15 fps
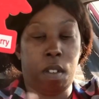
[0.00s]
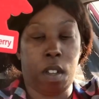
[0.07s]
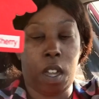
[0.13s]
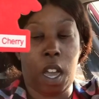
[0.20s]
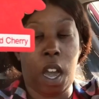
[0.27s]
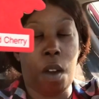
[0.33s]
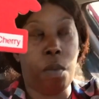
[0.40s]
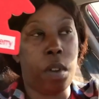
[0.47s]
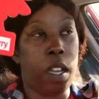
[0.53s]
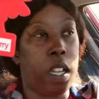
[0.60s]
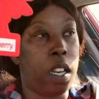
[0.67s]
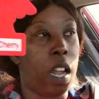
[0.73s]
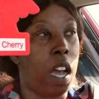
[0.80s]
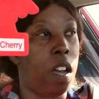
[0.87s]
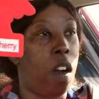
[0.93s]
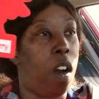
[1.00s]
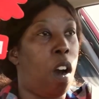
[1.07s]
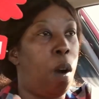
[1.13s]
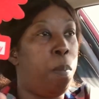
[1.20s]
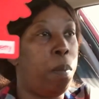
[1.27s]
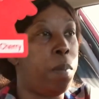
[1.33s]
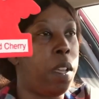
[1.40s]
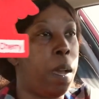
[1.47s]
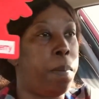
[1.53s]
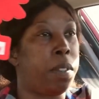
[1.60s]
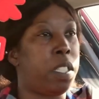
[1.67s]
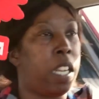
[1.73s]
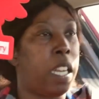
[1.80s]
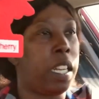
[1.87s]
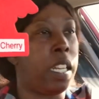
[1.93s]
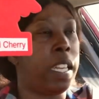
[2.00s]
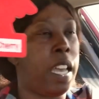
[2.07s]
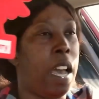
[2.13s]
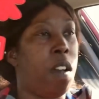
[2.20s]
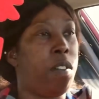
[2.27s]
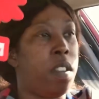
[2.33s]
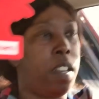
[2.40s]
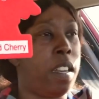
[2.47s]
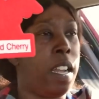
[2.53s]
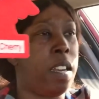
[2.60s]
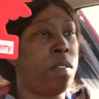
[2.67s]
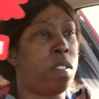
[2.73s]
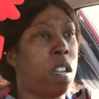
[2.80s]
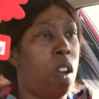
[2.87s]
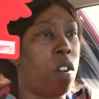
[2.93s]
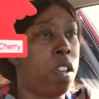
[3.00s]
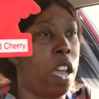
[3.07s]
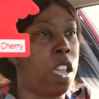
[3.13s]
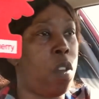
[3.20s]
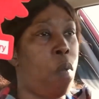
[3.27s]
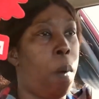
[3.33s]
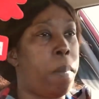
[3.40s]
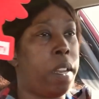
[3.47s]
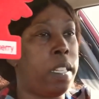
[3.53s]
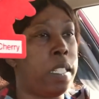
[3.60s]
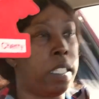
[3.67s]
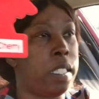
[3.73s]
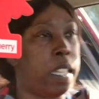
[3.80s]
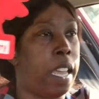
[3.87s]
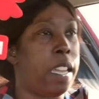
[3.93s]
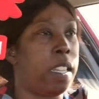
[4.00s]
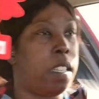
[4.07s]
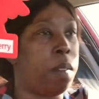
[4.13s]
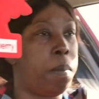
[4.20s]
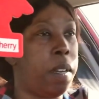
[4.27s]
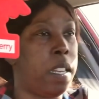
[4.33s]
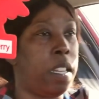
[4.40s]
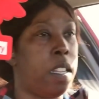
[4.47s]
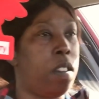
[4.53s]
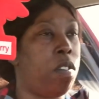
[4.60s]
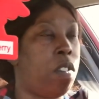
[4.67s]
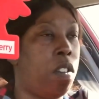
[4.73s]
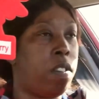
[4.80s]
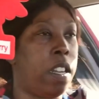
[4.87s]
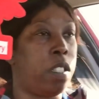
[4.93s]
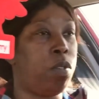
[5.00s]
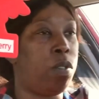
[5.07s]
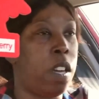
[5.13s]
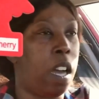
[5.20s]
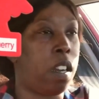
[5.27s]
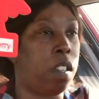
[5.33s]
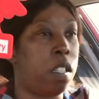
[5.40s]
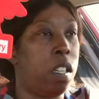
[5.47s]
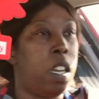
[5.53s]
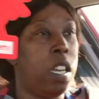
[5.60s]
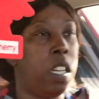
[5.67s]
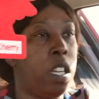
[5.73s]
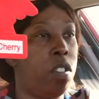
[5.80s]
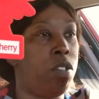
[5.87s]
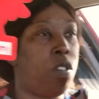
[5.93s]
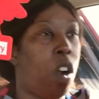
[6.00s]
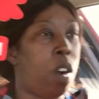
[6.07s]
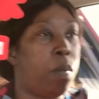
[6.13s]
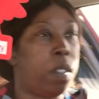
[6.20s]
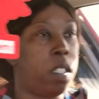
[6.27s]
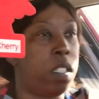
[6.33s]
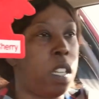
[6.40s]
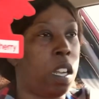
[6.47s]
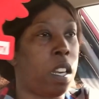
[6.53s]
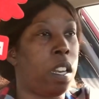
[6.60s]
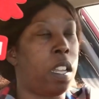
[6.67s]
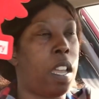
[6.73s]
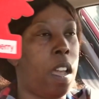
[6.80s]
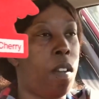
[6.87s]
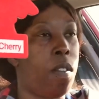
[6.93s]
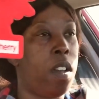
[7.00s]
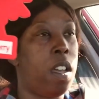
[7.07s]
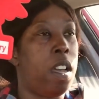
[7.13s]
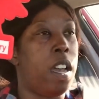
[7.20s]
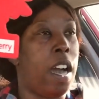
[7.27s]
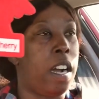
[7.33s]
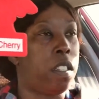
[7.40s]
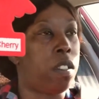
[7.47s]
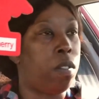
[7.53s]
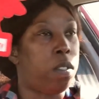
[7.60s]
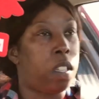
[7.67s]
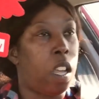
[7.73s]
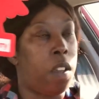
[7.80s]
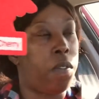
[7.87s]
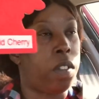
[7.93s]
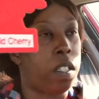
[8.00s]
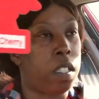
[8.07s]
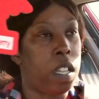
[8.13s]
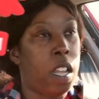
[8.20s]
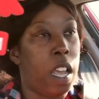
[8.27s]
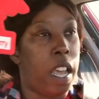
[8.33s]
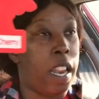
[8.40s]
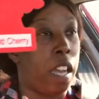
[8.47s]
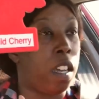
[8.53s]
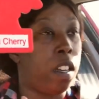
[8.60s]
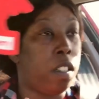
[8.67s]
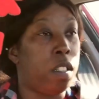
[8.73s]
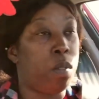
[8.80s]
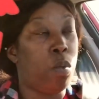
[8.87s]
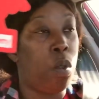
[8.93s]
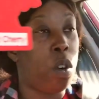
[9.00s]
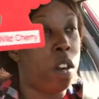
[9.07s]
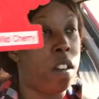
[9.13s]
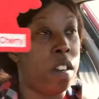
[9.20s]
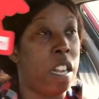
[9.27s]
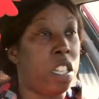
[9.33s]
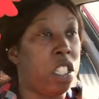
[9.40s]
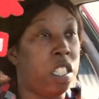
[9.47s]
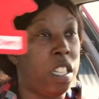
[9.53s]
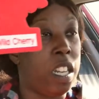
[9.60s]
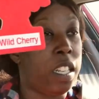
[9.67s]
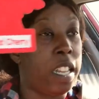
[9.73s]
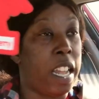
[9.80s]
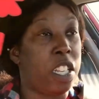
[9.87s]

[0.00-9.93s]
I went and I opened me up a checking account and the lady was like, okay, you want me to just take the money, you know, that you got to get started with the checking account out your savings. And I could have sworn that she did that.